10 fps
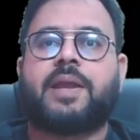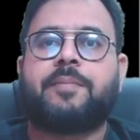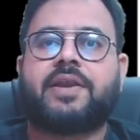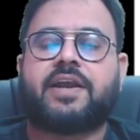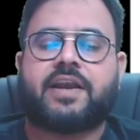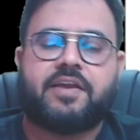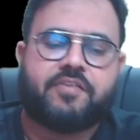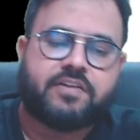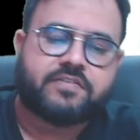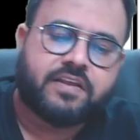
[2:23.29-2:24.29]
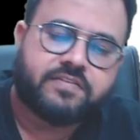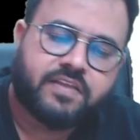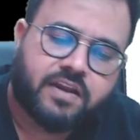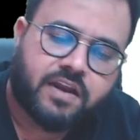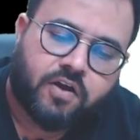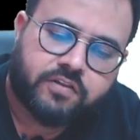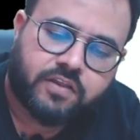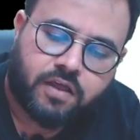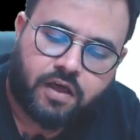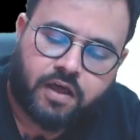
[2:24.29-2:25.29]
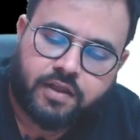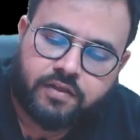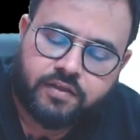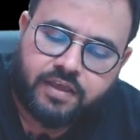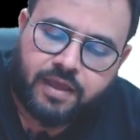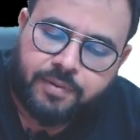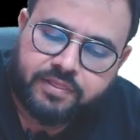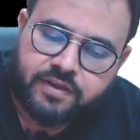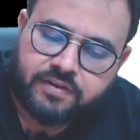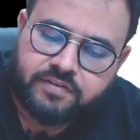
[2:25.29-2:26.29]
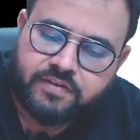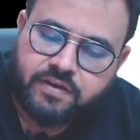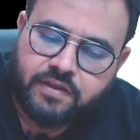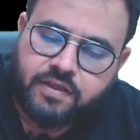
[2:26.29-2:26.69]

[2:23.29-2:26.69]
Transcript: immediate rivals is there or not there? Are kya baat karte, sir?